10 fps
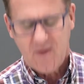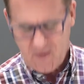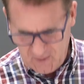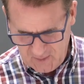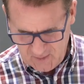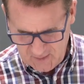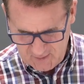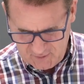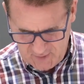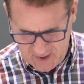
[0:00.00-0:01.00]
All
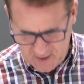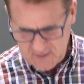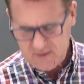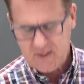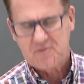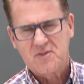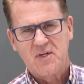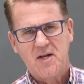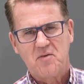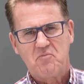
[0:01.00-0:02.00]
of us have
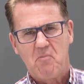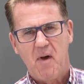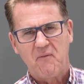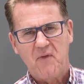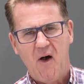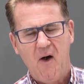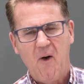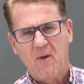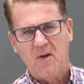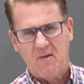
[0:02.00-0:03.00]
sinned, but
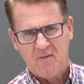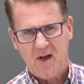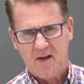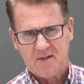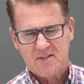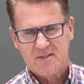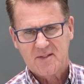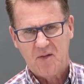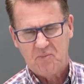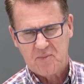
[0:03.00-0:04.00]
all of us
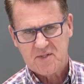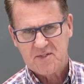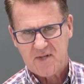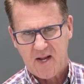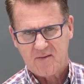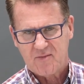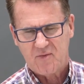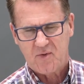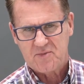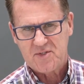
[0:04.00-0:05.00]
can be saved
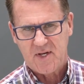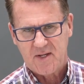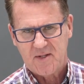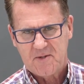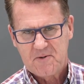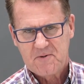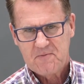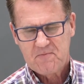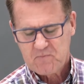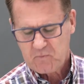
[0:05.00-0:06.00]
from sin.
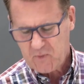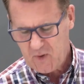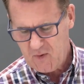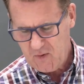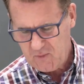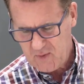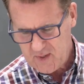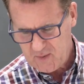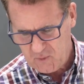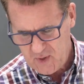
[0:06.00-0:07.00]
Oh, what
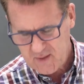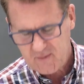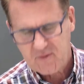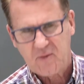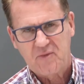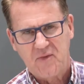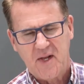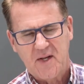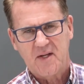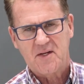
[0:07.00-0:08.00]
a wonderful thing it